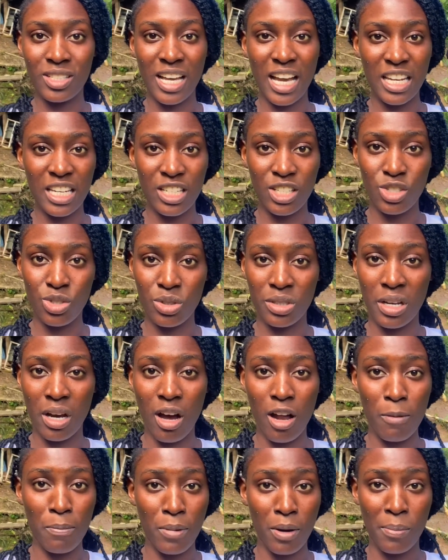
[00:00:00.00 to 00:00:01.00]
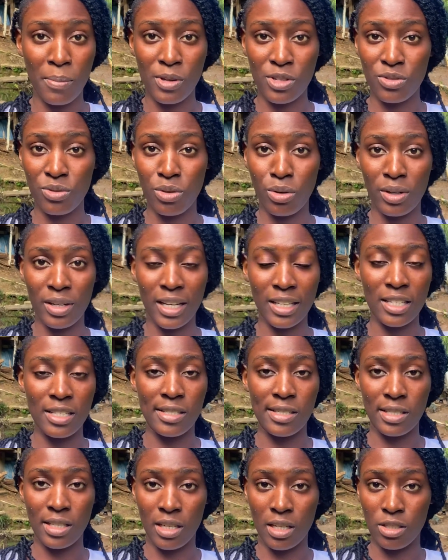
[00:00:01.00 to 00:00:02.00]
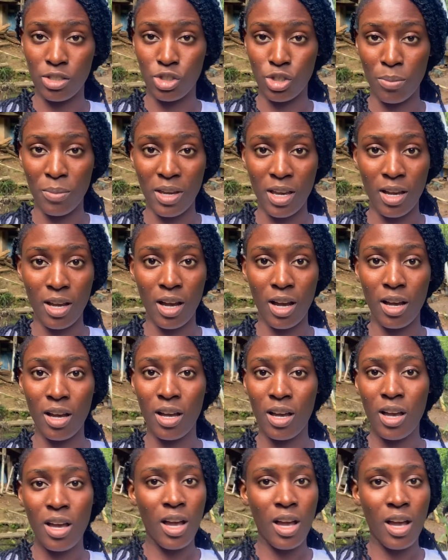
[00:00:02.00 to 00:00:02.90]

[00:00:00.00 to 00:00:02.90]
add it to the all-purpose flour that we sell in Jamaica,